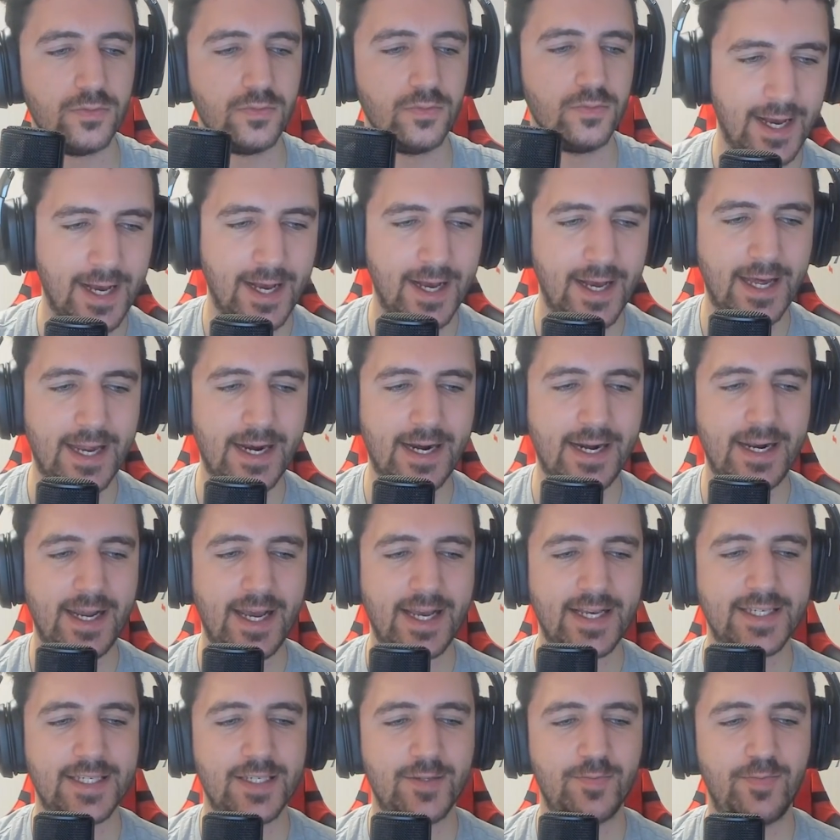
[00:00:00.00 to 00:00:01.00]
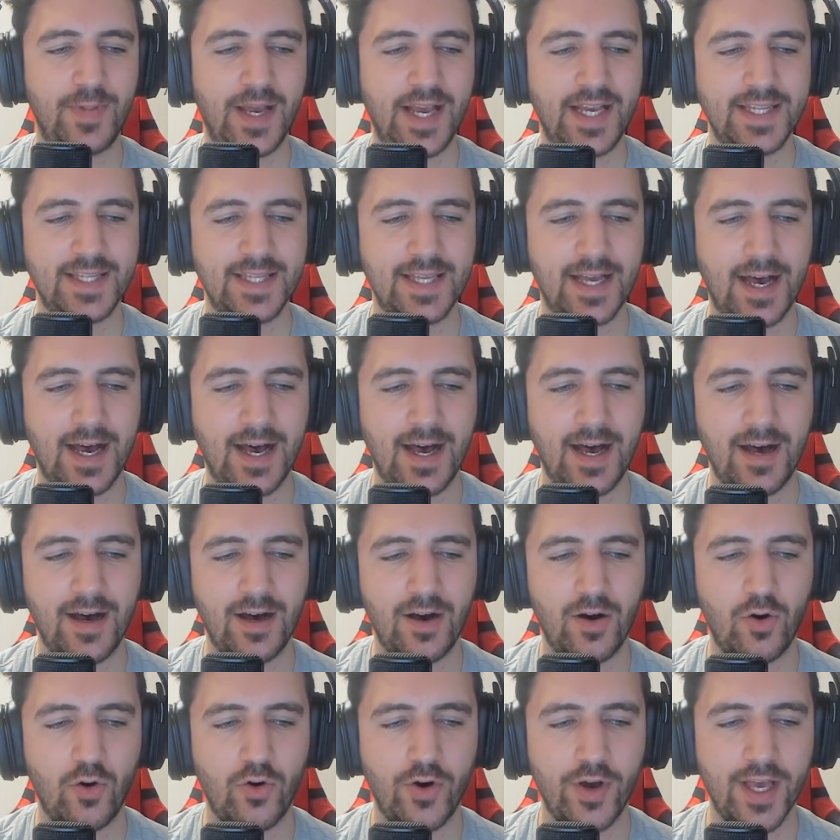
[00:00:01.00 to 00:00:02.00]
Rexpeta
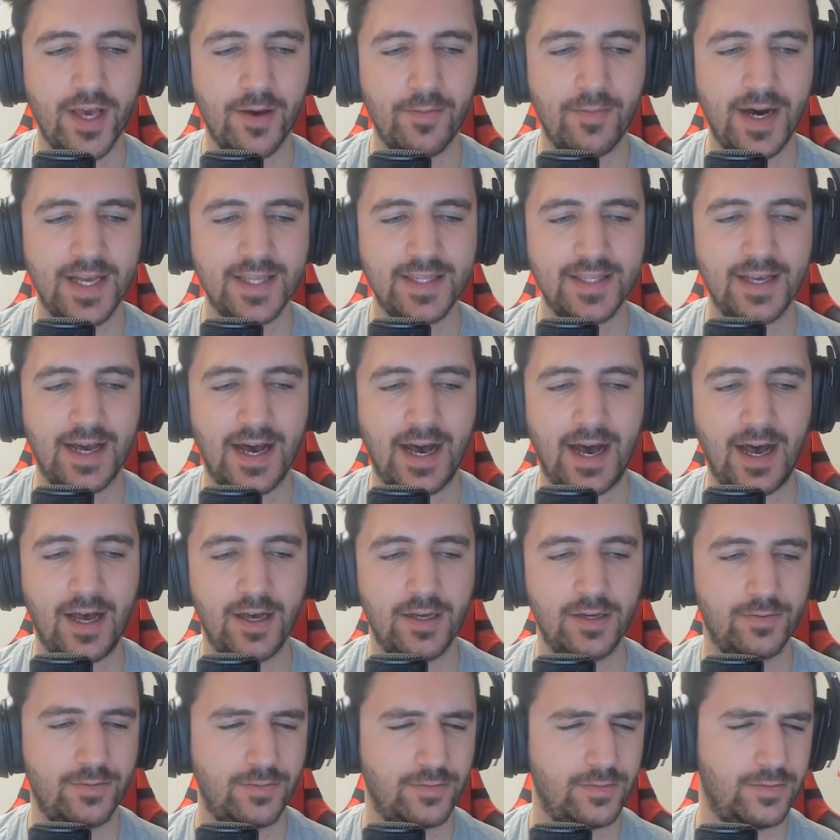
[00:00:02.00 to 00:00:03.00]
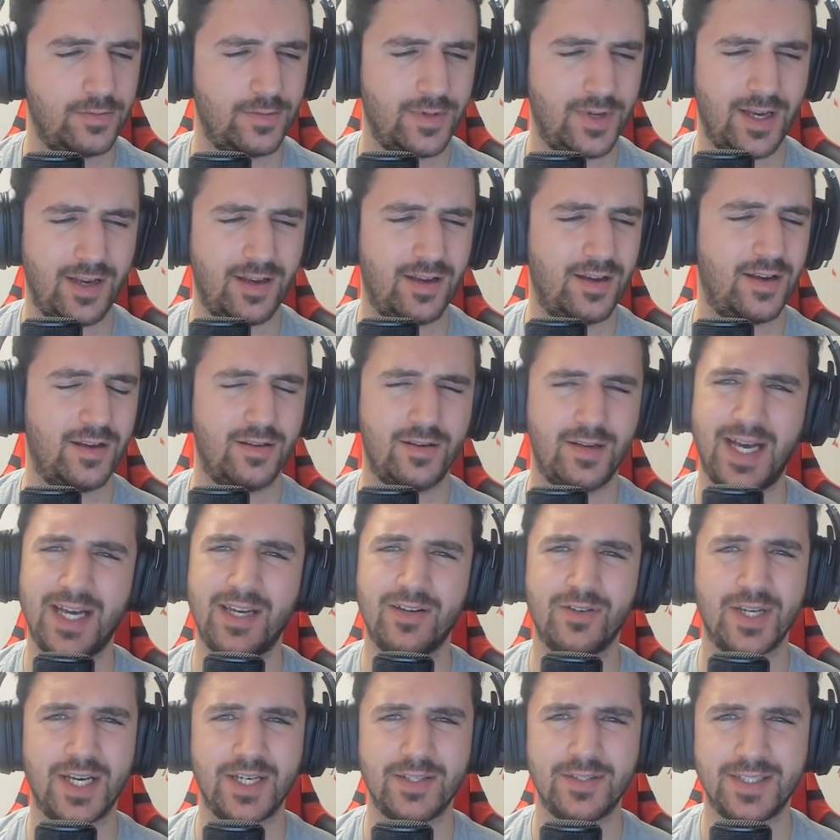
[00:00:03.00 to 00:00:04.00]
Oyamata, I
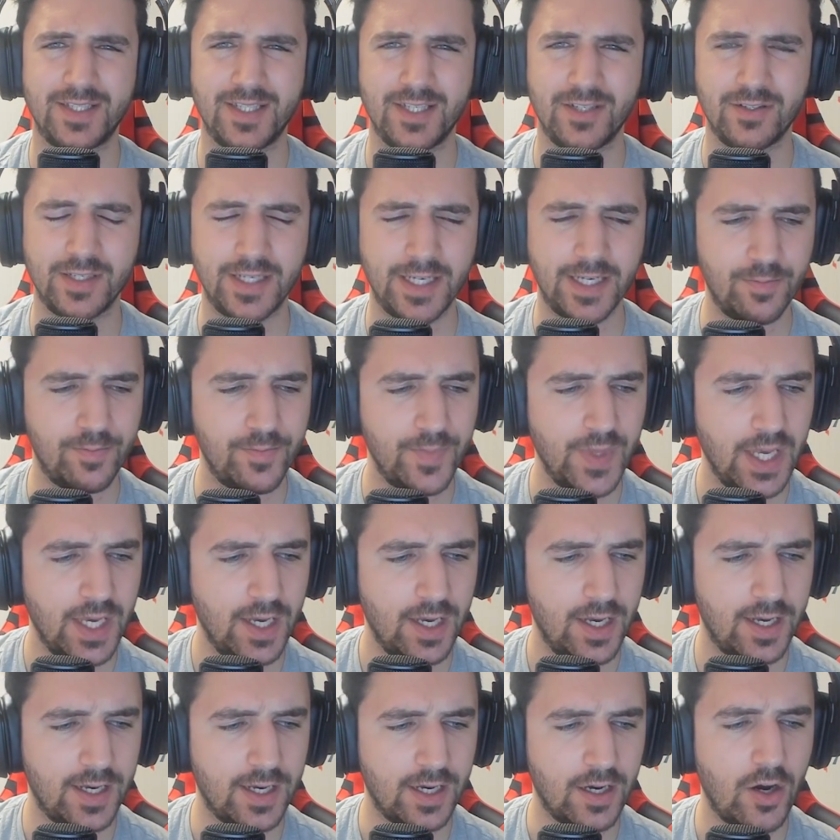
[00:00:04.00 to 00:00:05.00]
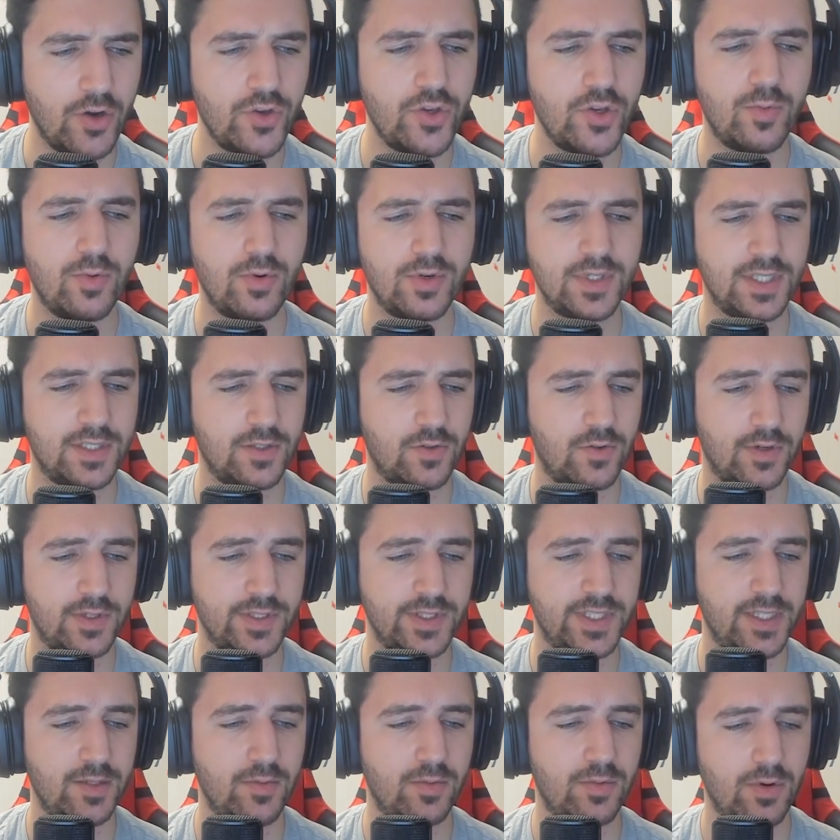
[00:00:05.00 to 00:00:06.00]
don't know how to say your name. Are you bored at
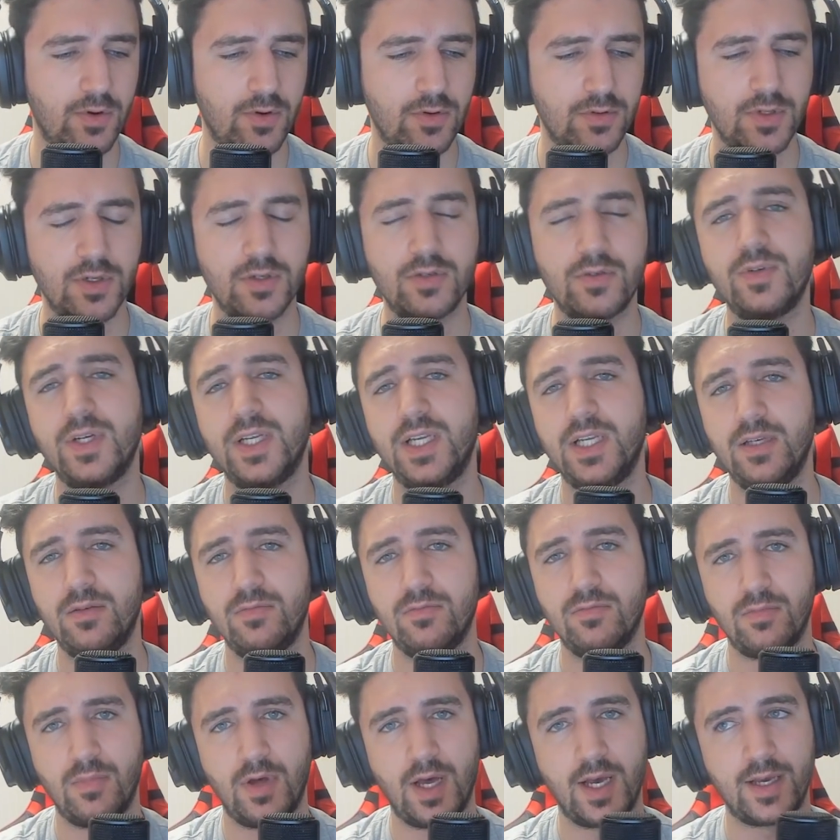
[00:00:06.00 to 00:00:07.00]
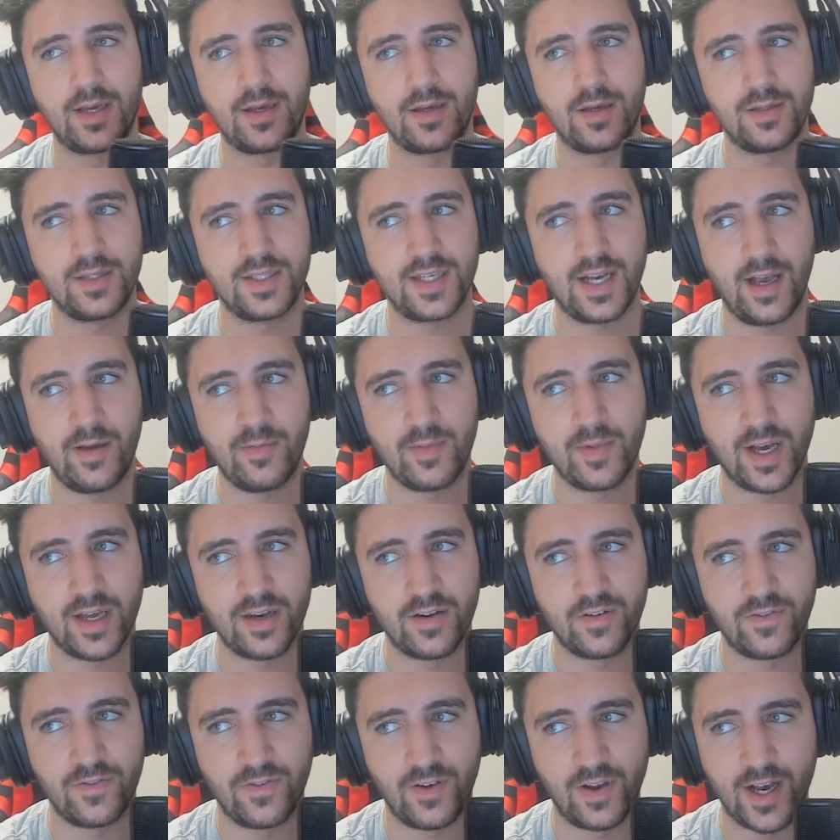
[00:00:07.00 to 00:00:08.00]
quarantine, bro? Not really. Like, time kind
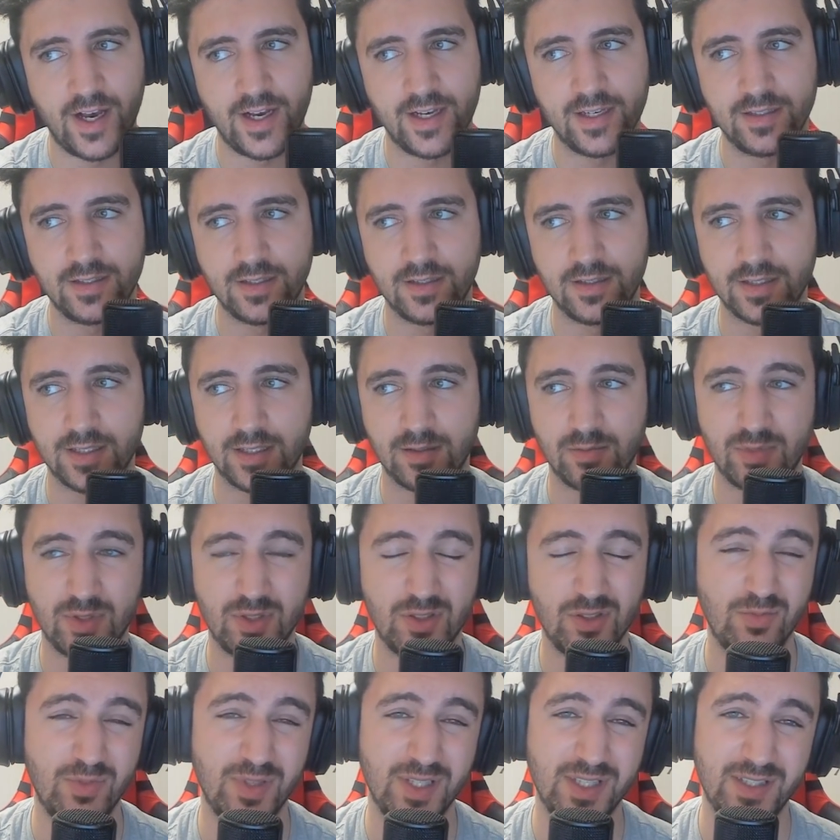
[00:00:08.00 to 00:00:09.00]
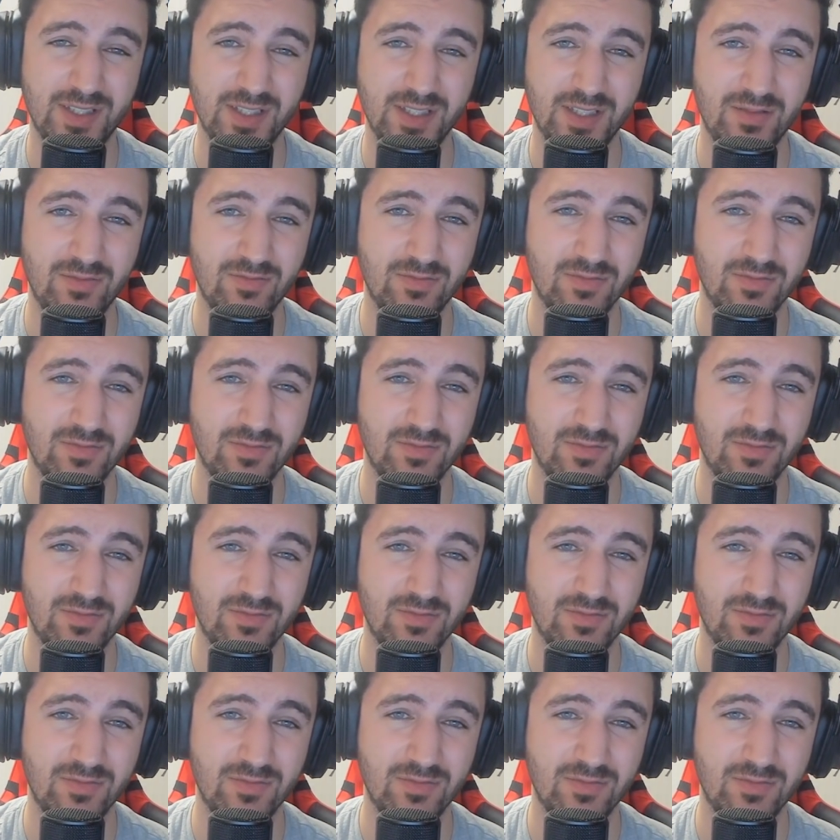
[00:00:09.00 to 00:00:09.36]
of flies because I'm so busy.